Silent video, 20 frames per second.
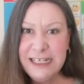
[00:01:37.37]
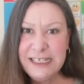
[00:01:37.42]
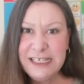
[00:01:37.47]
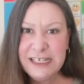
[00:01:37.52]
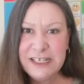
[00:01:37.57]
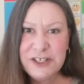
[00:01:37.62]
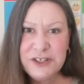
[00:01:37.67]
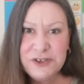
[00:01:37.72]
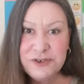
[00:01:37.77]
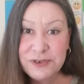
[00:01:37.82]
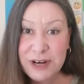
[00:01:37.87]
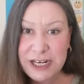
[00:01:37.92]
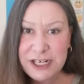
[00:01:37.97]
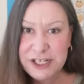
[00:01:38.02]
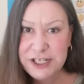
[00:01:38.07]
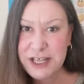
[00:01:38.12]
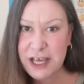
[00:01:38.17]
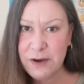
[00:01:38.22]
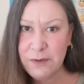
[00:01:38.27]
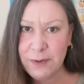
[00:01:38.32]
to
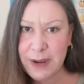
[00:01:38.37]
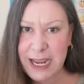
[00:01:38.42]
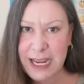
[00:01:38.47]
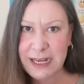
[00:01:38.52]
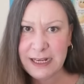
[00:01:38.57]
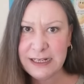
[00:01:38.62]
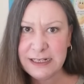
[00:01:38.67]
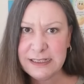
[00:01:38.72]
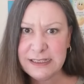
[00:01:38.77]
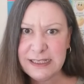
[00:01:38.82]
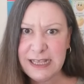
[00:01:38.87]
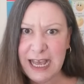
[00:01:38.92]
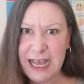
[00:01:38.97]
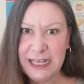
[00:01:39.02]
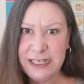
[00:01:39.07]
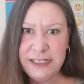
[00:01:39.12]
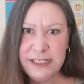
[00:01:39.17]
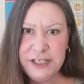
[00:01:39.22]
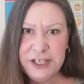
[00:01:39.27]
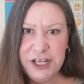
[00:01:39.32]
stretch their wings
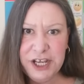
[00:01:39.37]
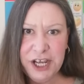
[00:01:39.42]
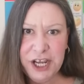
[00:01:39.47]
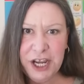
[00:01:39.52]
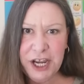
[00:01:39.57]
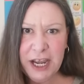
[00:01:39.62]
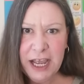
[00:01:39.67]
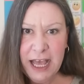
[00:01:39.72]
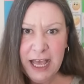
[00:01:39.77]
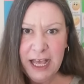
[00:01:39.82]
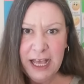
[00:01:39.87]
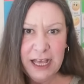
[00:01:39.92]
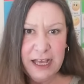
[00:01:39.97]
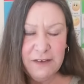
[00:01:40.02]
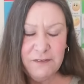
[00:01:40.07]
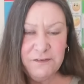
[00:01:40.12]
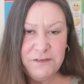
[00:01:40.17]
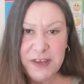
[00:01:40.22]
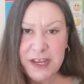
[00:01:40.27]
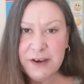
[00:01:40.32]
and to
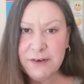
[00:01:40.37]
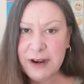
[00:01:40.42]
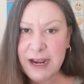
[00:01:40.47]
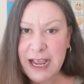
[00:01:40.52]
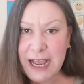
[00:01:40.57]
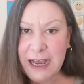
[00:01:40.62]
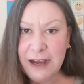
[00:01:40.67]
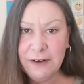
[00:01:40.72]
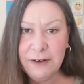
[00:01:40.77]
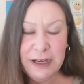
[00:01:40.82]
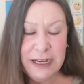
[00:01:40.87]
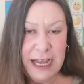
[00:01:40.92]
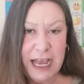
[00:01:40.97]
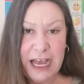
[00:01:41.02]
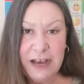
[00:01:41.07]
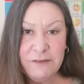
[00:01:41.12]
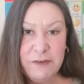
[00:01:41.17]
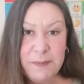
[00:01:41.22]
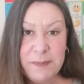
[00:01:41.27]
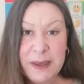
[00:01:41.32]
figure it out and
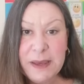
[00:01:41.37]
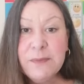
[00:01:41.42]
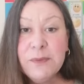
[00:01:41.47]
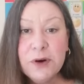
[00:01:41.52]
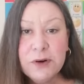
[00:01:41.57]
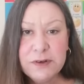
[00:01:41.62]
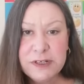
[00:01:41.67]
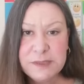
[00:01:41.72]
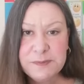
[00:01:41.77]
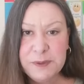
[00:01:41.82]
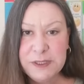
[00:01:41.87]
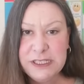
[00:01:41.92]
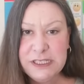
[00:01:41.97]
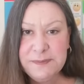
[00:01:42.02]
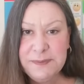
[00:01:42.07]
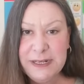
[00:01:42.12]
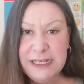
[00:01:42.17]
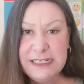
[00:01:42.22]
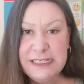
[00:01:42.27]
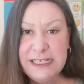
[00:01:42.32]
have a bit more
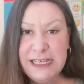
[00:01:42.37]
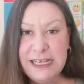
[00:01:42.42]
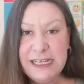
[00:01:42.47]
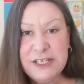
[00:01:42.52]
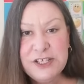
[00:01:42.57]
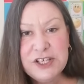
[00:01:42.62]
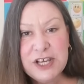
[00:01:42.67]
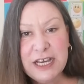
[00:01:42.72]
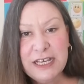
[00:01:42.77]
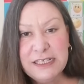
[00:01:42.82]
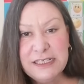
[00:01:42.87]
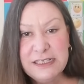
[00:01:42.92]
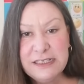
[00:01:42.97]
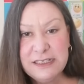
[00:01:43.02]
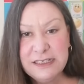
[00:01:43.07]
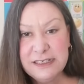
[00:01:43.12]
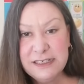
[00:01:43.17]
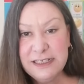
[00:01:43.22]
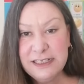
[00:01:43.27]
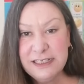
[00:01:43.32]
responsibility
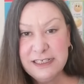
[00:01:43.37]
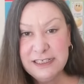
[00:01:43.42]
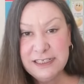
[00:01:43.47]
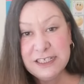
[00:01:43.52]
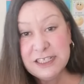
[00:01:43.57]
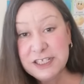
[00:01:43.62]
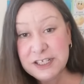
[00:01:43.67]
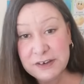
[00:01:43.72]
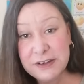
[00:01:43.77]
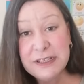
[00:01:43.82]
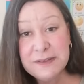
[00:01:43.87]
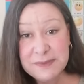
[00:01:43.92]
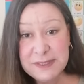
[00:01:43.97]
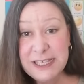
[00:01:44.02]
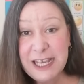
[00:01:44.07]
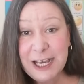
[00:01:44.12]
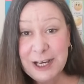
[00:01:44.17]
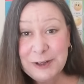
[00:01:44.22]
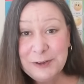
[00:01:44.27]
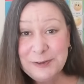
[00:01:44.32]
just to do it
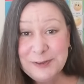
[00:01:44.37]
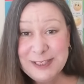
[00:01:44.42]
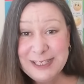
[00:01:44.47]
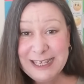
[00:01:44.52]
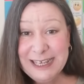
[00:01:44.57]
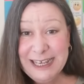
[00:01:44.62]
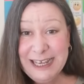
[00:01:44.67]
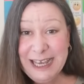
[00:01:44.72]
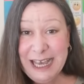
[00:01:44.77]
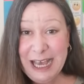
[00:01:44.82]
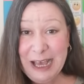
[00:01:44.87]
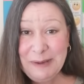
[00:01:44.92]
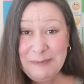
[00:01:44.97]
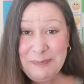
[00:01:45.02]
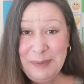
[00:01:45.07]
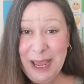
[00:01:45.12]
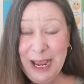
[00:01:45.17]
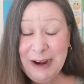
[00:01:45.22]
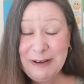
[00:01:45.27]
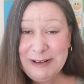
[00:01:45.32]
themselves.
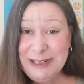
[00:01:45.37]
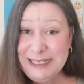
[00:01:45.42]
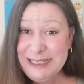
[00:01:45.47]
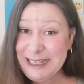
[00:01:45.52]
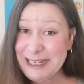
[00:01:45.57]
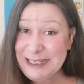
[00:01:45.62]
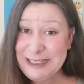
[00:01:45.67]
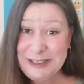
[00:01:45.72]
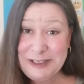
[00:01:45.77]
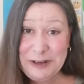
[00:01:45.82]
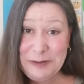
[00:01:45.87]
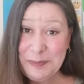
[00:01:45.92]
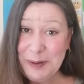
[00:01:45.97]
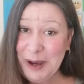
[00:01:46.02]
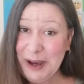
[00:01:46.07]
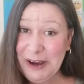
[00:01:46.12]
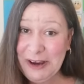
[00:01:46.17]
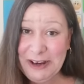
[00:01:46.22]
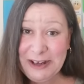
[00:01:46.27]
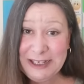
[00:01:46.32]
And parents, that's
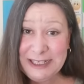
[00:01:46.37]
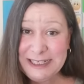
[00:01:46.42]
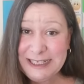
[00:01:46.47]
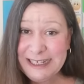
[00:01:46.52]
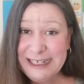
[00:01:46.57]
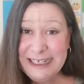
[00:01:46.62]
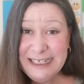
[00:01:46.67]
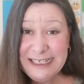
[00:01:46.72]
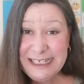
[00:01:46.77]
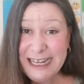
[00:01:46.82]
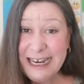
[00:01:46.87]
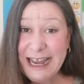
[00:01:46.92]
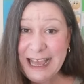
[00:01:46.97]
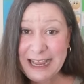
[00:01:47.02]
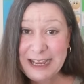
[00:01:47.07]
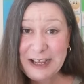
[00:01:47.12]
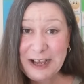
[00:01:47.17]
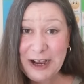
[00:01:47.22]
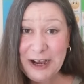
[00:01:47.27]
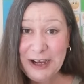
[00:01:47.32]
super hard to
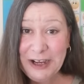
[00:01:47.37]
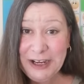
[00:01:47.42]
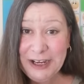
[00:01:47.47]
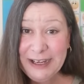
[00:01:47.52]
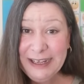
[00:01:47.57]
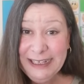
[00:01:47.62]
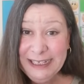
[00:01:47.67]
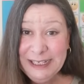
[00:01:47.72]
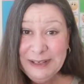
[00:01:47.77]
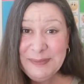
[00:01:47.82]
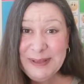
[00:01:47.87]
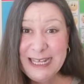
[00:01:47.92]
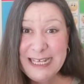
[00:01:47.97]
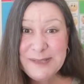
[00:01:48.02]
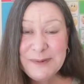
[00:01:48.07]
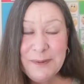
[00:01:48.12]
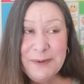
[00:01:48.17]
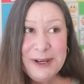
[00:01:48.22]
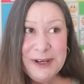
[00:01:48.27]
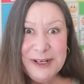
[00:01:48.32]
let go. But
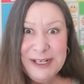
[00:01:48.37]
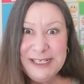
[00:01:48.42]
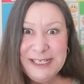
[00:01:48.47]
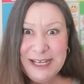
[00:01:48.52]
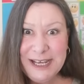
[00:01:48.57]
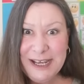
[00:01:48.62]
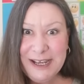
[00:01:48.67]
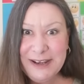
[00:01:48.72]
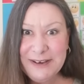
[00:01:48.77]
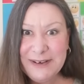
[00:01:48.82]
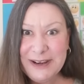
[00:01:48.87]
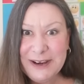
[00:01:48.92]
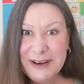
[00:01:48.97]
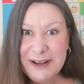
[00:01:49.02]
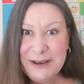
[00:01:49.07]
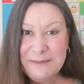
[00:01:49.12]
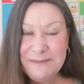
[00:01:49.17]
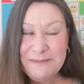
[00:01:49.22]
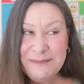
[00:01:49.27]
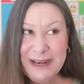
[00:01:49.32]
that's what we've got to do. We've
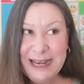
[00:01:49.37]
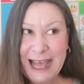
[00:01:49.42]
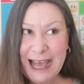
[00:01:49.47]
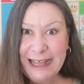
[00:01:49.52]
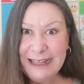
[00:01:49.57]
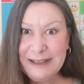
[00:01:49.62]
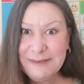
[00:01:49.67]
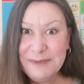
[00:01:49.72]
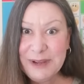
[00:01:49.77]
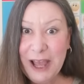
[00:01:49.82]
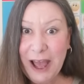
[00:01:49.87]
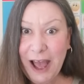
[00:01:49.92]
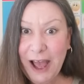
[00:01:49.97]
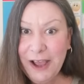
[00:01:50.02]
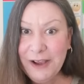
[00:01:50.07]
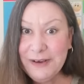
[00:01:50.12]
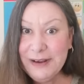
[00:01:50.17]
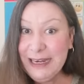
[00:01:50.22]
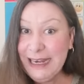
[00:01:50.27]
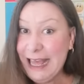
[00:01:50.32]
got to let them
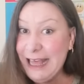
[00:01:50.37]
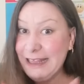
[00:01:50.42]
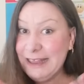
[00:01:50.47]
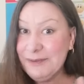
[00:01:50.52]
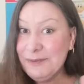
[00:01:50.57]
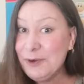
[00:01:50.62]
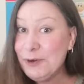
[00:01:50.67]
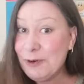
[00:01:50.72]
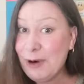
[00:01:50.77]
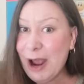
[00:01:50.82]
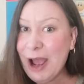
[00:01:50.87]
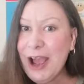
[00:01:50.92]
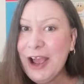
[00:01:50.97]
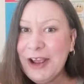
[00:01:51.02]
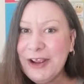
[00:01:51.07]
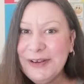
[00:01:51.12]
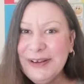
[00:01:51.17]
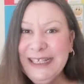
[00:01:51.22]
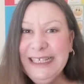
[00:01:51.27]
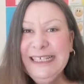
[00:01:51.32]
go and let them
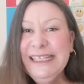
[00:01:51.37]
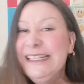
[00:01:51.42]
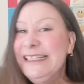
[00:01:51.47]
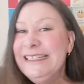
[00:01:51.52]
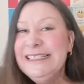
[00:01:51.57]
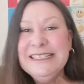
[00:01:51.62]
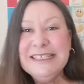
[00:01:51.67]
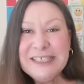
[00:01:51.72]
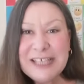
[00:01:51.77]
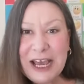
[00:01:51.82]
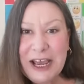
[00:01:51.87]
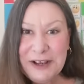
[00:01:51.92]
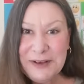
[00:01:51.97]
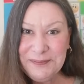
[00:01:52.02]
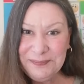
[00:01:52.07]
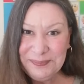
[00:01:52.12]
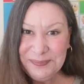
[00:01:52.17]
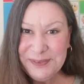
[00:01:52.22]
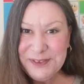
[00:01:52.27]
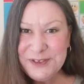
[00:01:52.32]
grow.
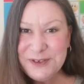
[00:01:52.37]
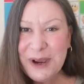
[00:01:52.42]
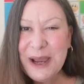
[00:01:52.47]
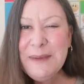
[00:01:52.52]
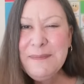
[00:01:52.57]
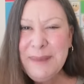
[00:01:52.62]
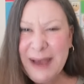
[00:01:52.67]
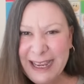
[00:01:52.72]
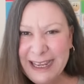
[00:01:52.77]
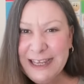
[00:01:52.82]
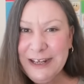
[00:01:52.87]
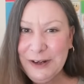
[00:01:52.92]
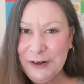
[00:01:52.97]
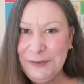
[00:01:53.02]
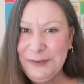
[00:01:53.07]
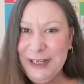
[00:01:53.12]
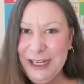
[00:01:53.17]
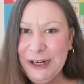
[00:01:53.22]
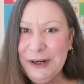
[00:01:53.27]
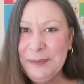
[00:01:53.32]
So try backing
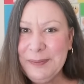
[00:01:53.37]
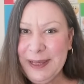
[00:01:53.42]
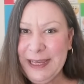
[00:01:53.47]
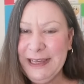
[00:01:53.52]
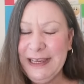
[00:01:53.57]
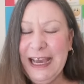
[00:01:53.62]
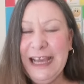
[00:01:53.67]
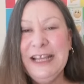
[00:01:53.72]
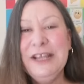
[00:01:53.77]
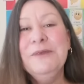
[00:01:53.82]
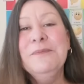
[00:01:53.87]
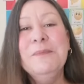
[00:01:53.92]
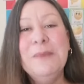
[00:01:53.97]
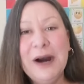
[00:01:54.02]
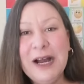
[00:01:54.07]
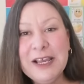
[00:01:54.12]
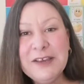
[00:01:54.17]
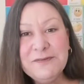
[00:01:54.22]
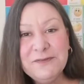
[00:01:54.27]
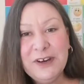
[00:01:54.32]
off a little bit, and you
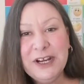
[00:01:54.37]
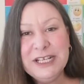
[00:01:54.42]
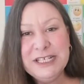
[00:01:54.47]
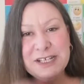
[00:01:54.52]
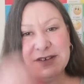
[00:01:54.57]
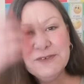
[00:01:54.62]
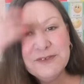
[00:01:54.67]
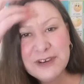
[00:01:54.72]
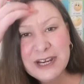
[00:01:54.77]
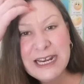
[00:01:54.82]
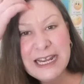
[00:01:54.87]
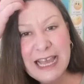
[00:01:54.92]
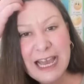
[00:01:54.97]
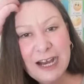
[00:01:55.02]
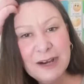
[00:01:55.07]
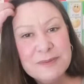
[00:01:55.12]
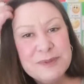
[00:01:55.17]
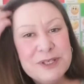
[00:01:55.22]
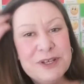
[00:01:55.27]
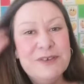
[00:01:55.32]
might find it really
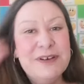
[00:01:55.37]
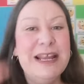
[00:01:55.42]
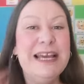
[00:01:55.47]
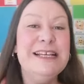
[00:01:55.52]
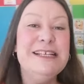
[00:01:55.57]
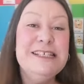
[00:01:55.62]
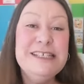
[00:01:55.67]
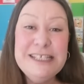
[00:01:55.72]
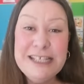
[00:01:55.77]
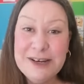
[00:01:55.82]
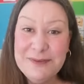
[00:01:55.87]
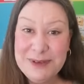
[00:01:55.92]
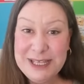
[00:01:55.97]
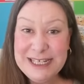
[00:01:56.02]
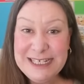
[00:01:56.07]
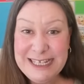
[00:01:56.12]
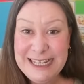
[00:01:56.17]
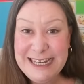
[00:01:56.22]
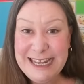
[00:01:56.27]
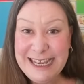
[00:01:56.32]
helps your relationship with
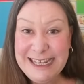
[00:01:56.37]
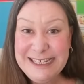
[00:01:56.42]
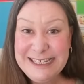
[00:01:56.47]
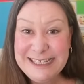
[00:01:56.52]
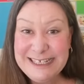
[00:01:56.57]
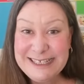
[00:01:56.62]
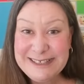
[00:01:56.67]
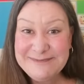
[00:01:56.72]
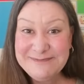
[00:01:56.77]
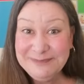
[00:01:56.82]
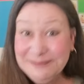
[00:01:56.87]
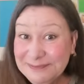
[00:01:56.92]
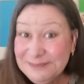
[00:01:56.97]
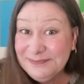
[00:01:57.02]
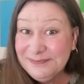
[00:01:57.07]
your teenagers.